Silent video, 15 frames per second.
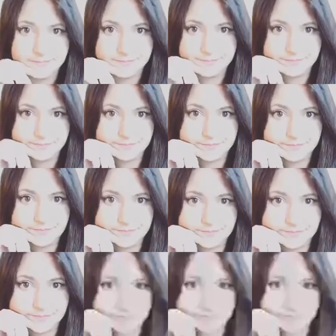
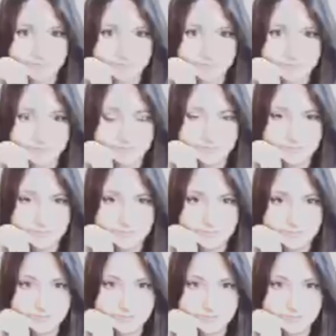
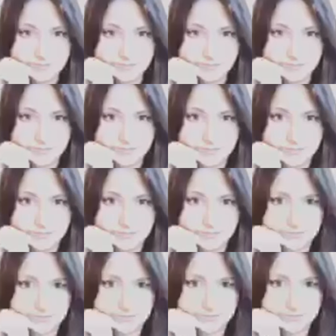
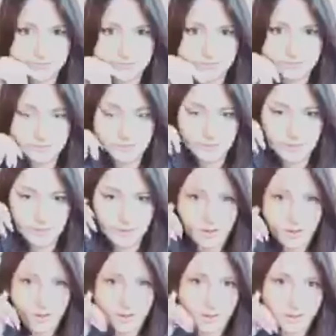
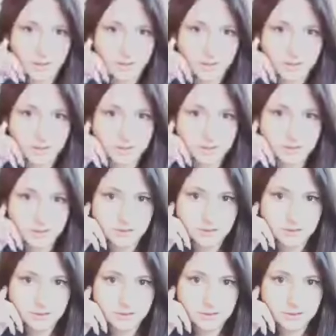
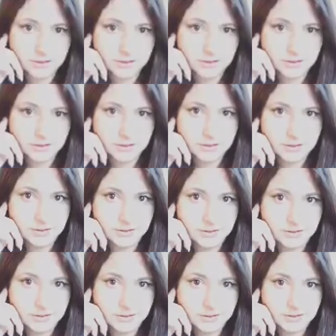
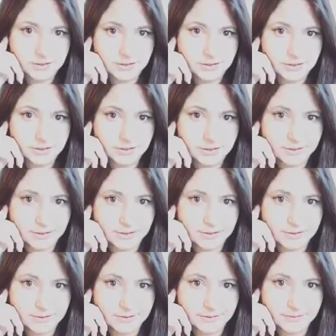
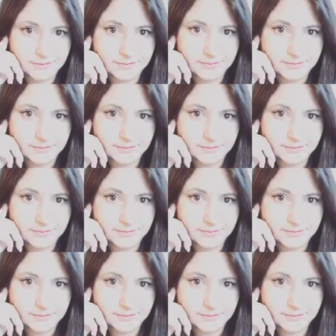Nobody speaks.